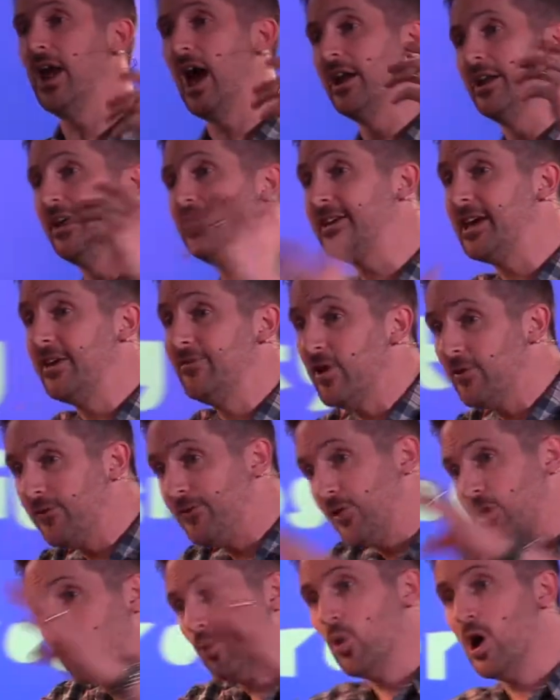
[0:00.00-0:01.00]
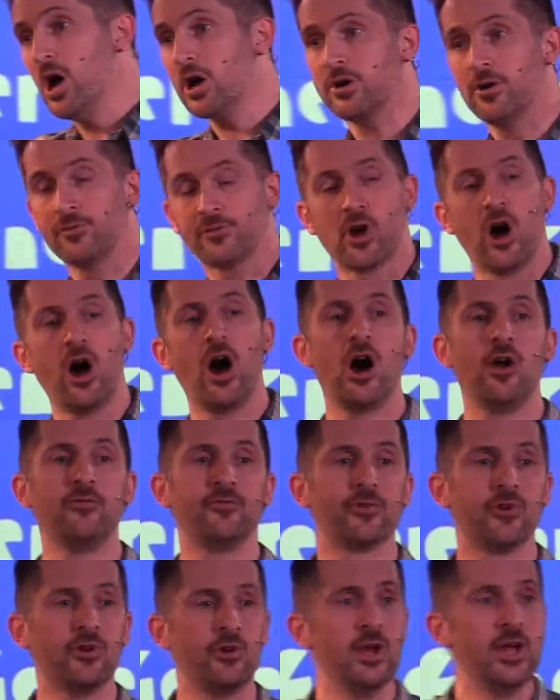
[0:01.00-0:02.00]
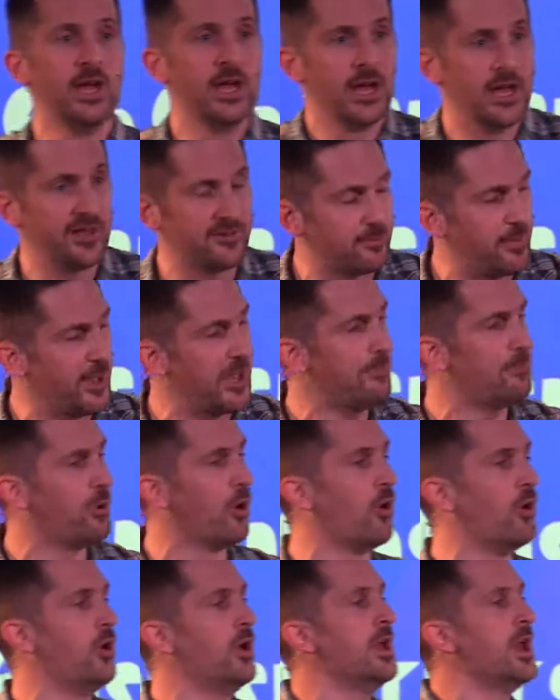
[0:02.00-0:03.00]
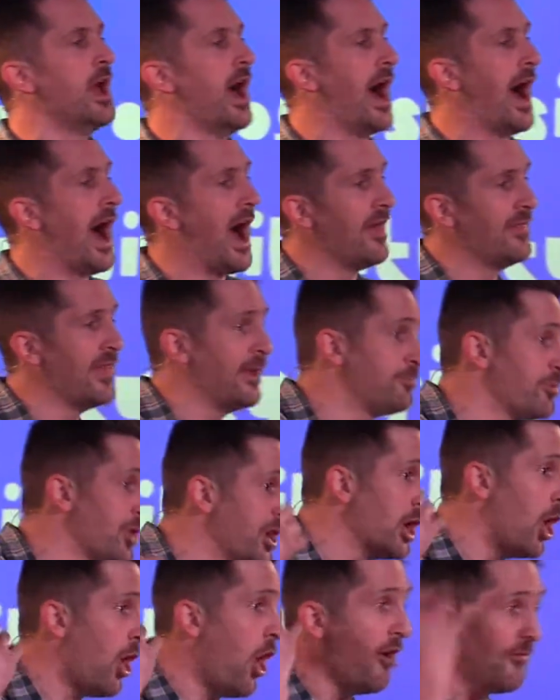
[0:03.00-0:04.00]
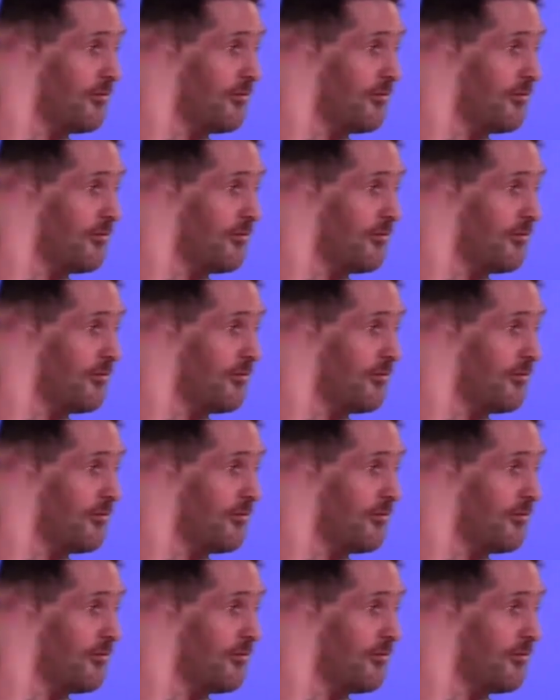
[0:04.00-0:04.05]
they give it for the work of God through his people. And they'd bring